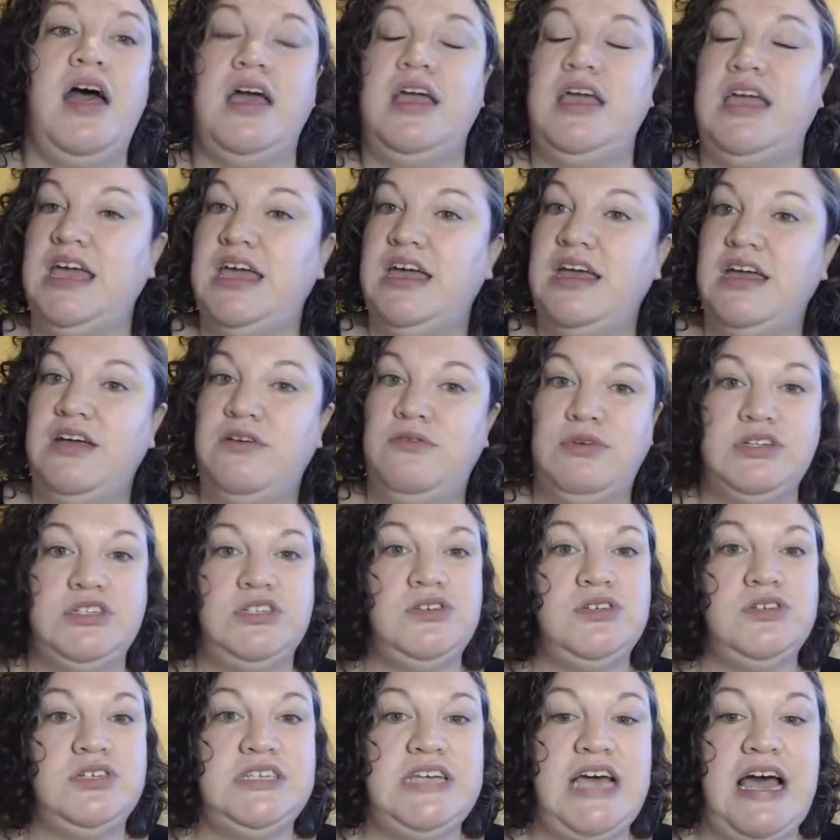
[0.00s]
get
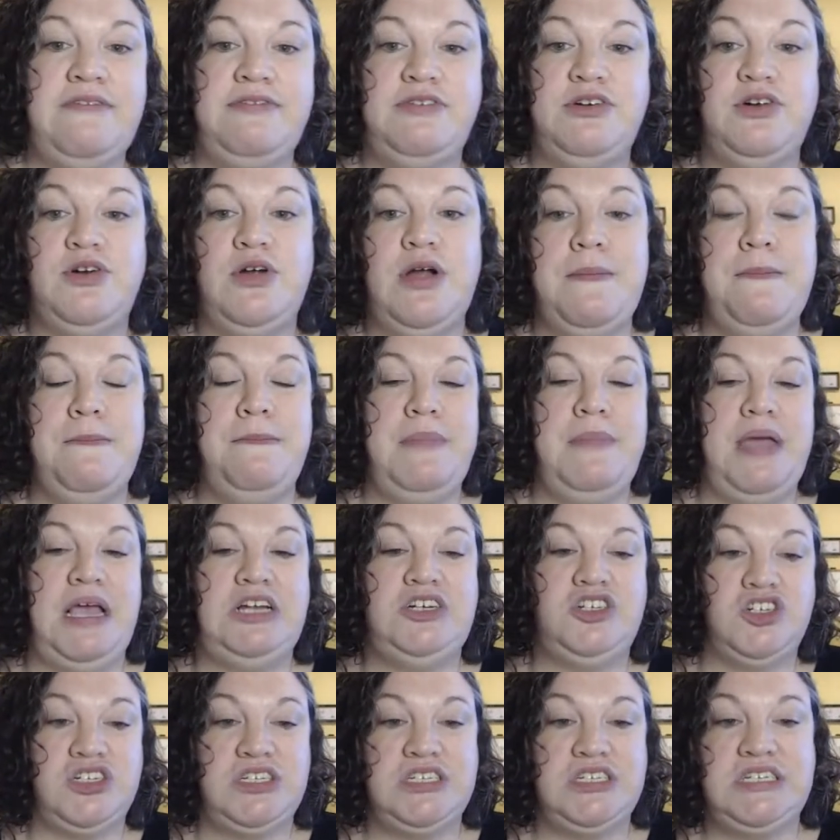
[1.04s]
results after a
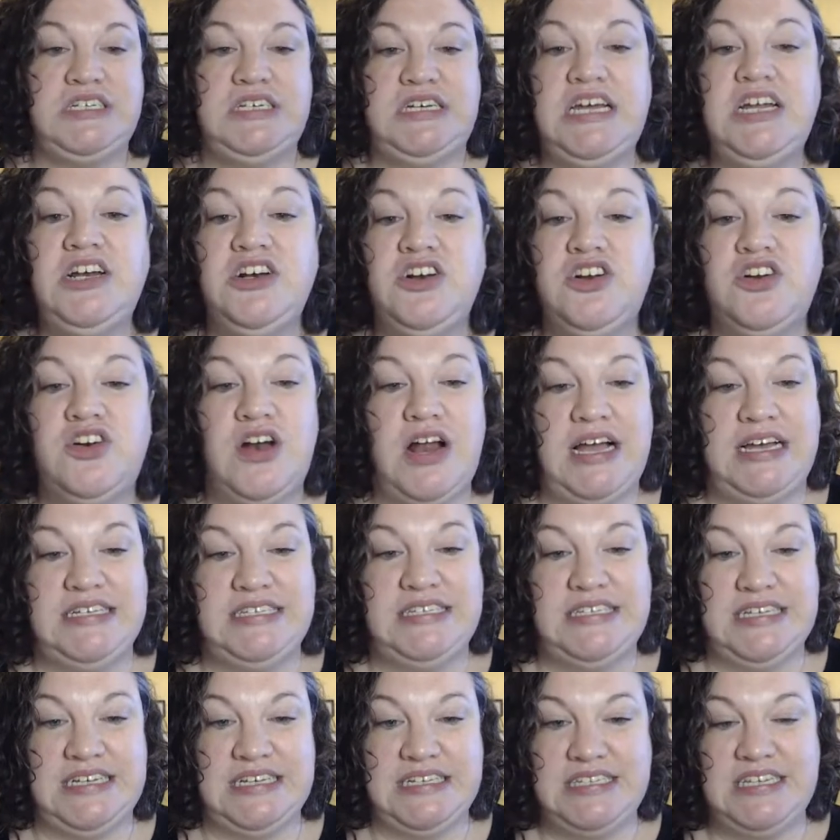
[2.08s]
major skin
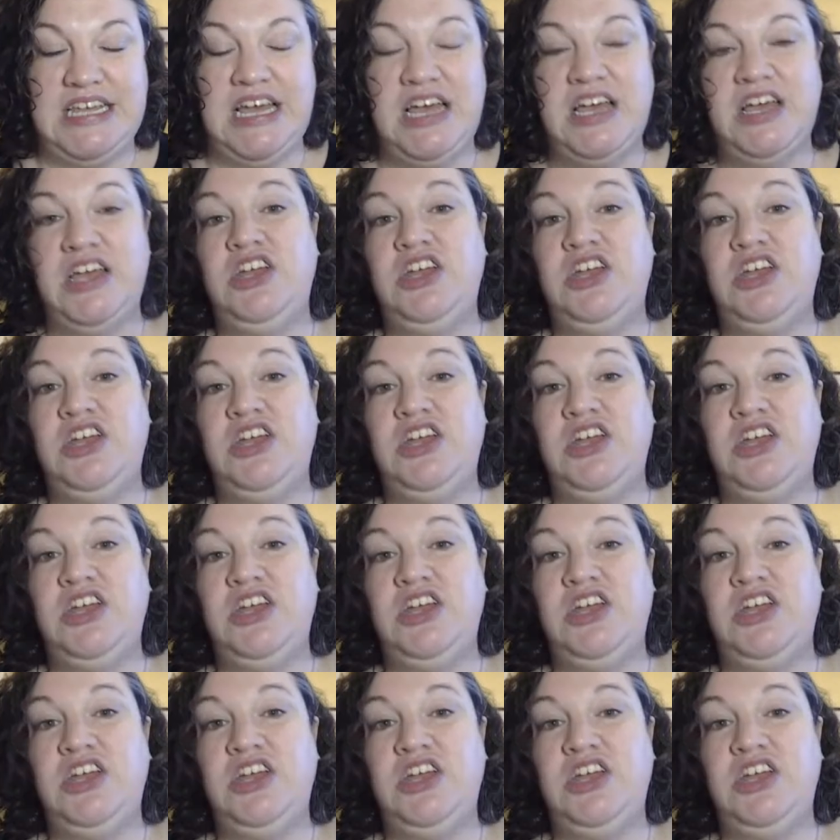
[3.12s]
crisis.